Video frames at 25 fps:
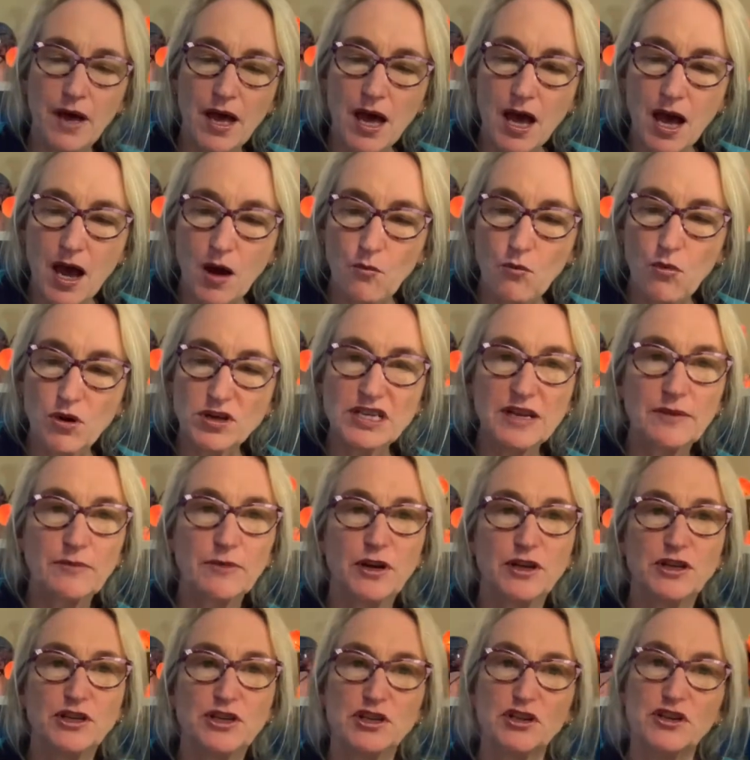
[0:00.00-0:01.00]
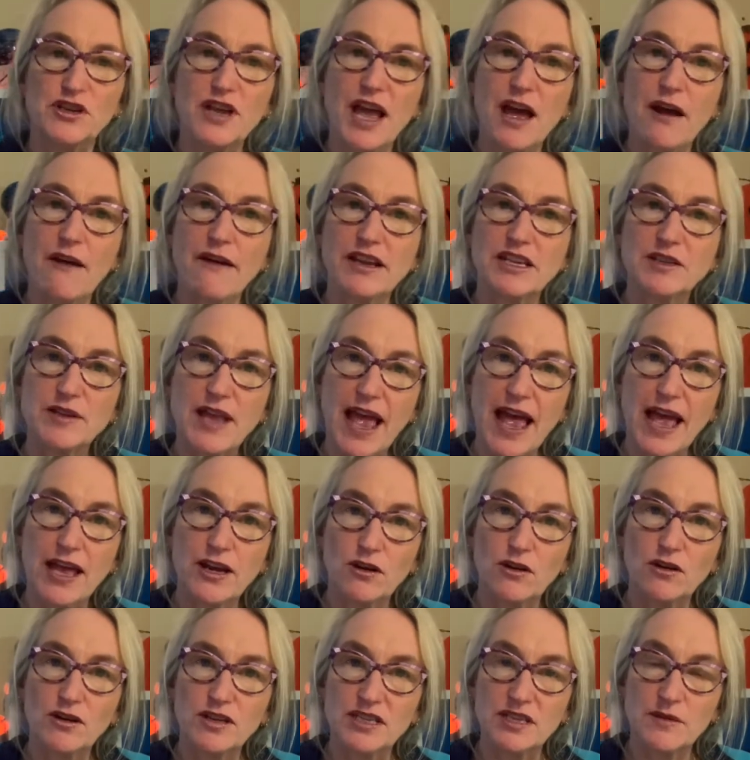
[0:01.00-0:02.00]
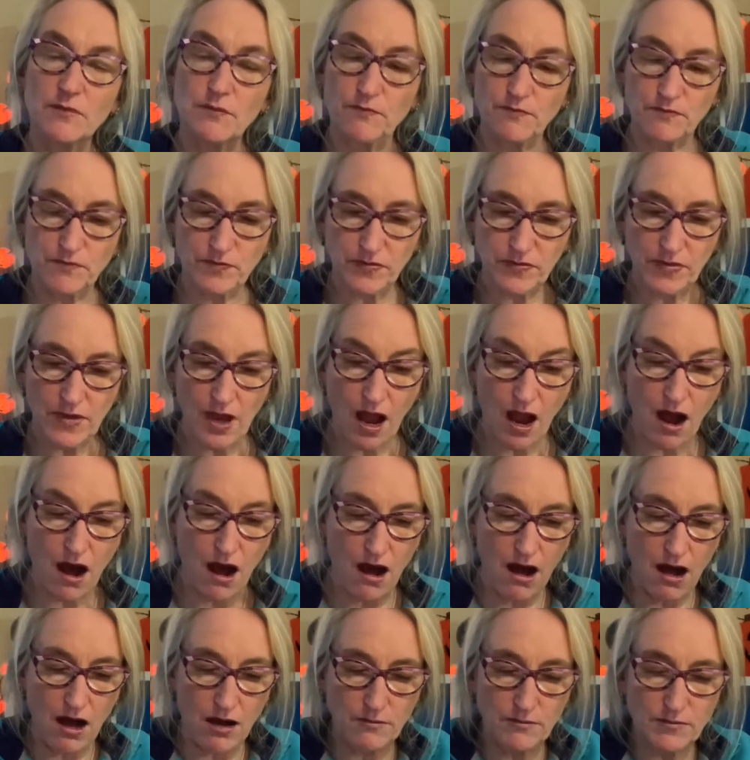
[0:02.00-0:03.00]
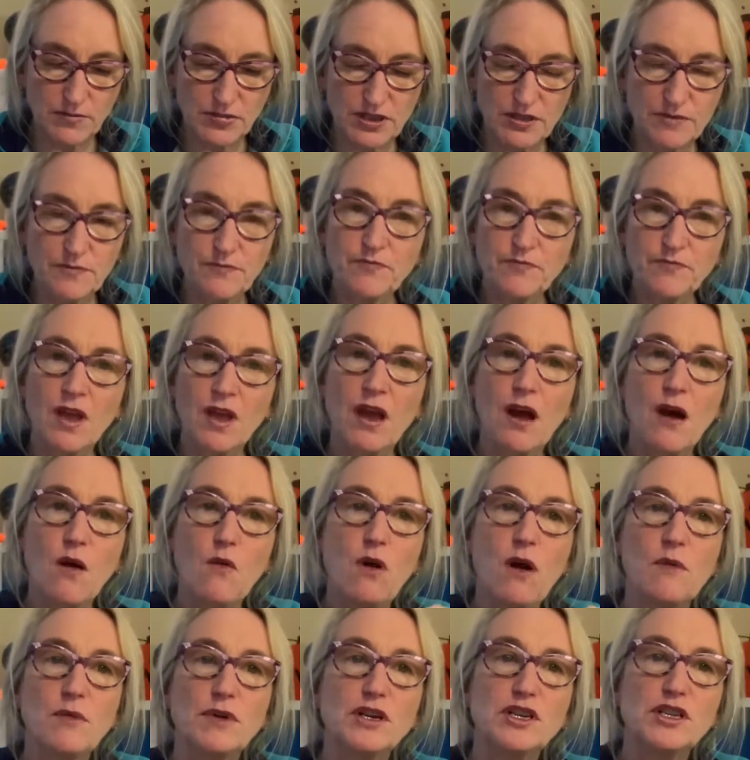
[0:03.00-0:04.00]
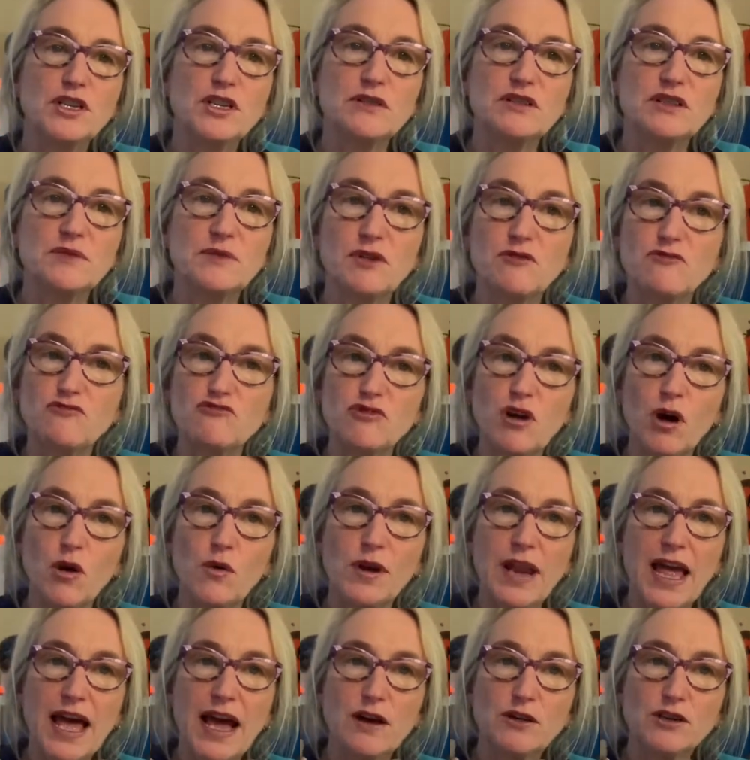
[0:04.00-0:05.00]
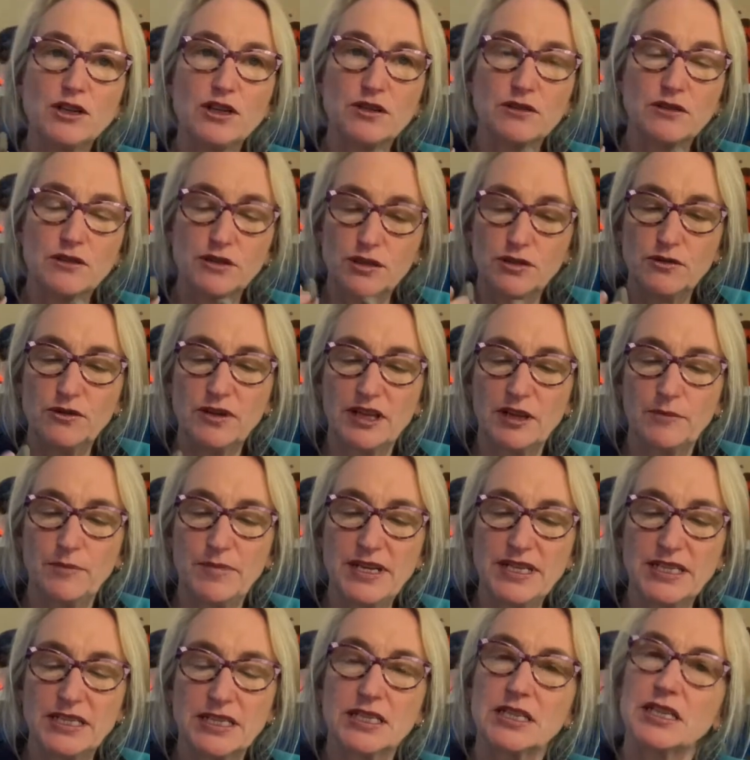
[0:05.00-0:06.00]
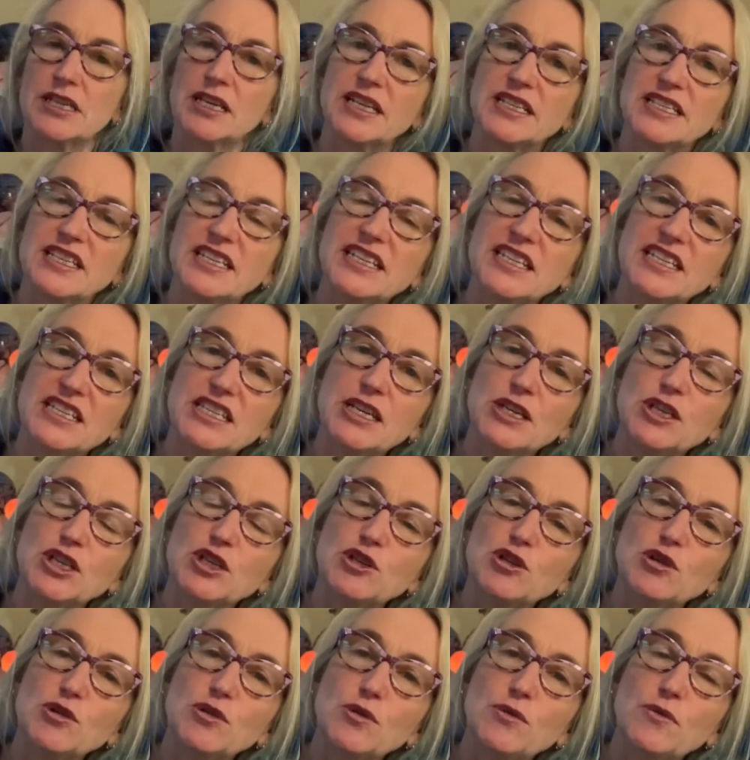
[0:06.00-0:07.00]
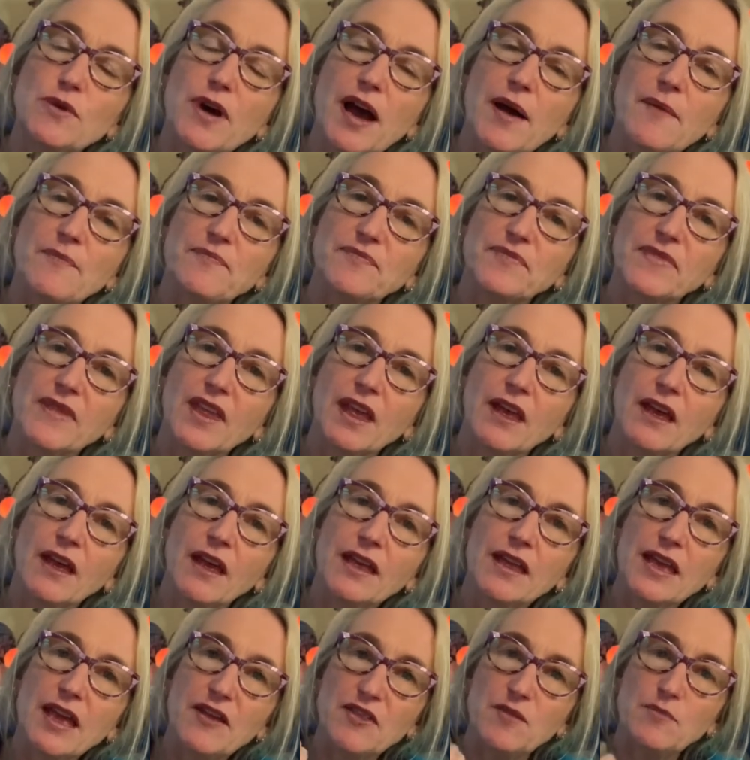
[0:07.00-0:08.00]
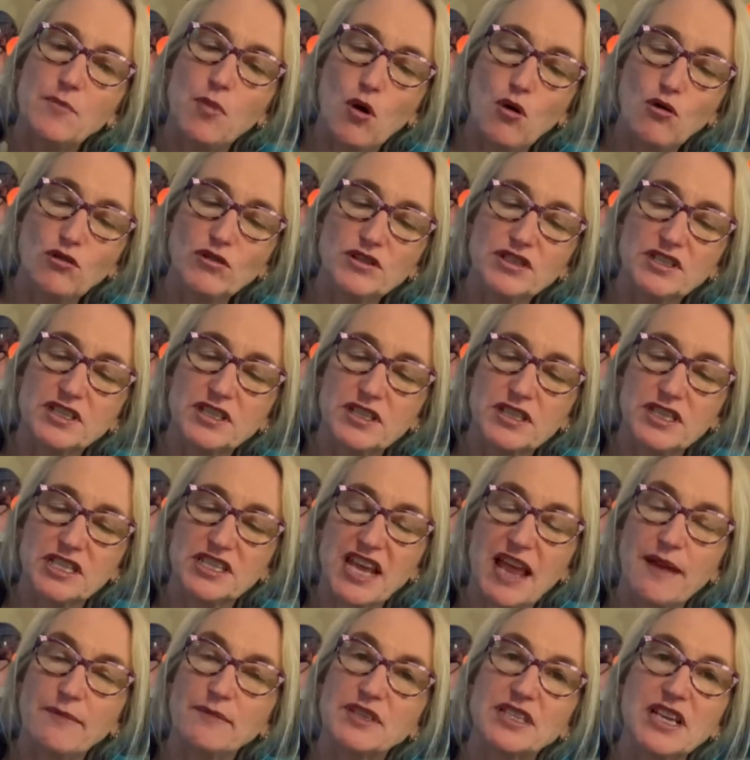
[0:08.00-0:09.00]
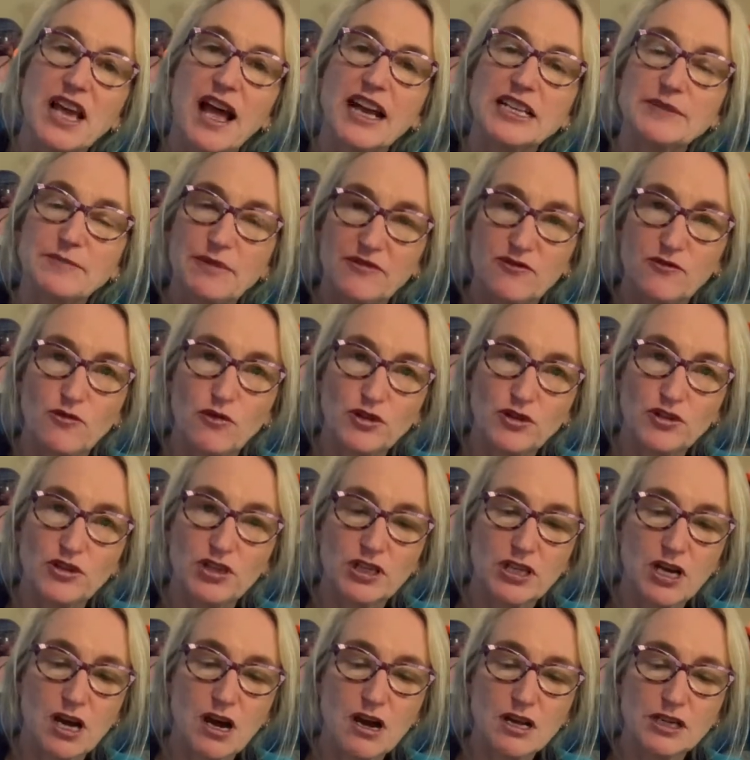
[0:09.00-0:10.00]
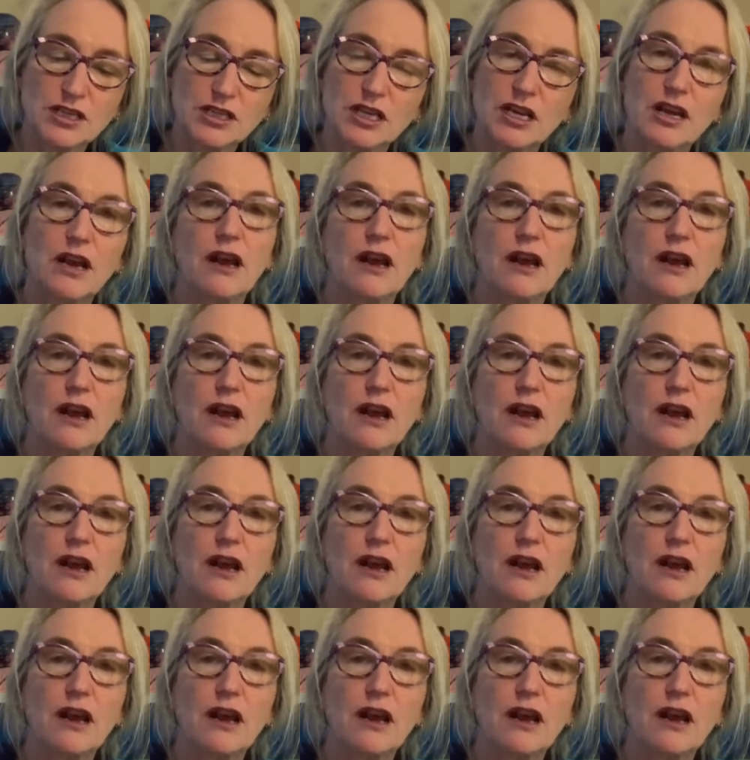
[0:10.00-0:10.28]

And what I'm going to do now is add on some arms. What I'm going to do is I'm going to roll out two little bits. It's easier to get the balls the same size before you start.